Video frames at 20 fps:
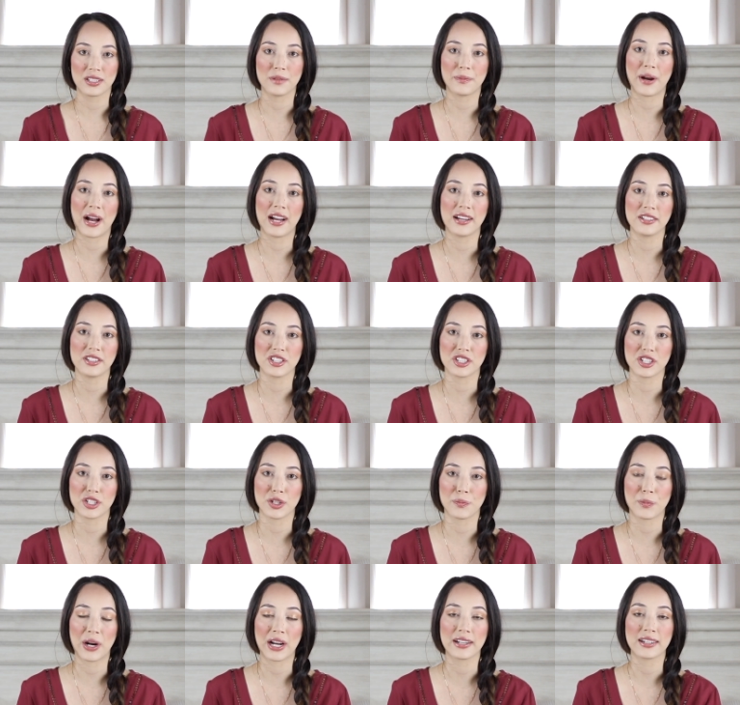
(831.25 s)
to buy during
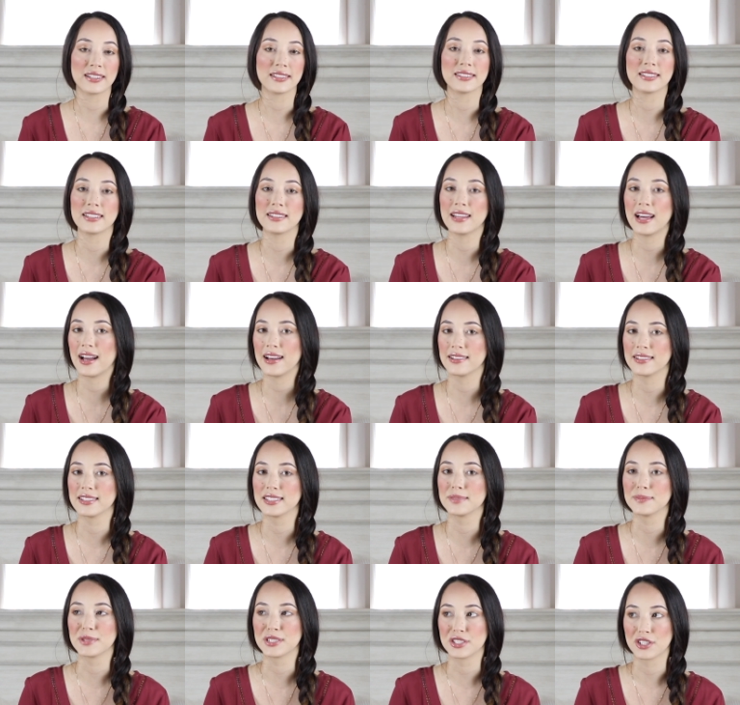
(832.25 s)
your pregnancy that
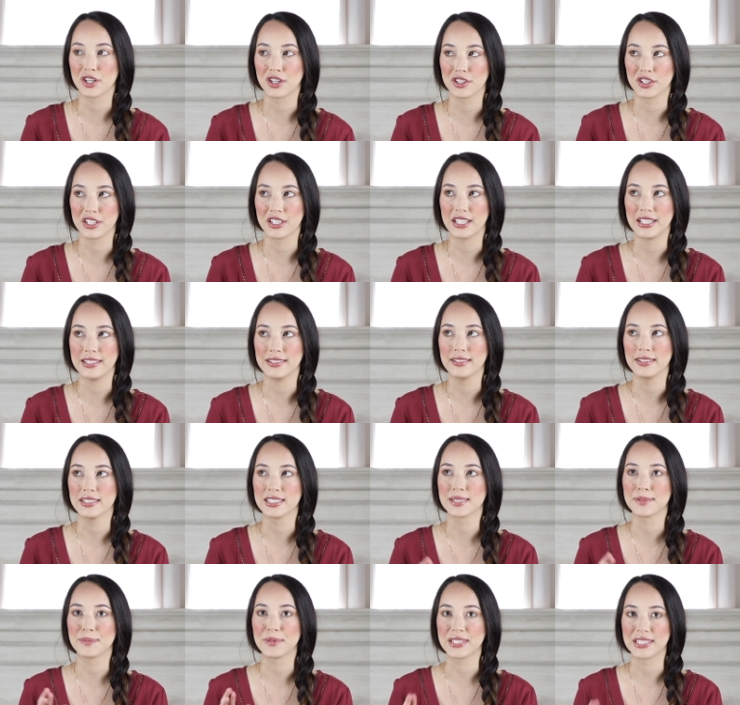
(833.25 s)
is maternity
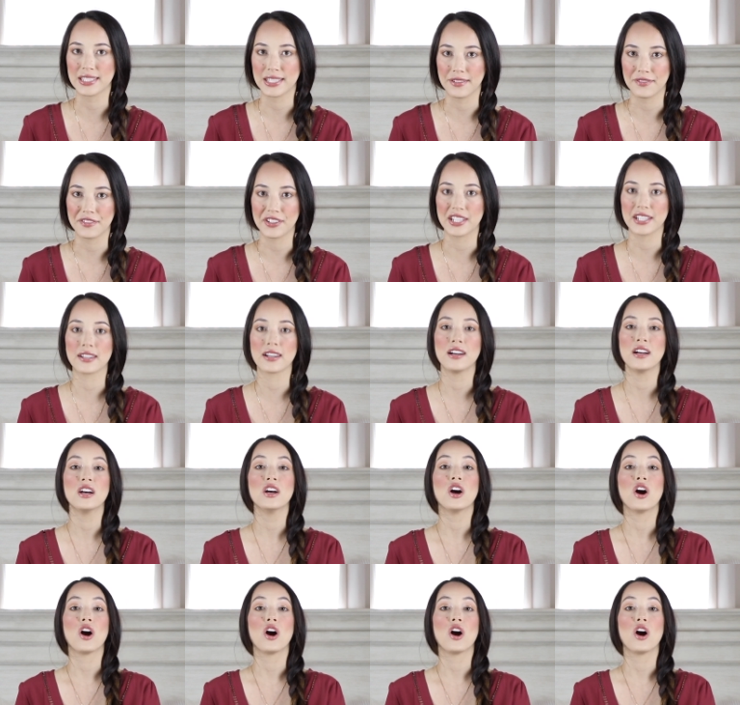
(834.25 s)
specific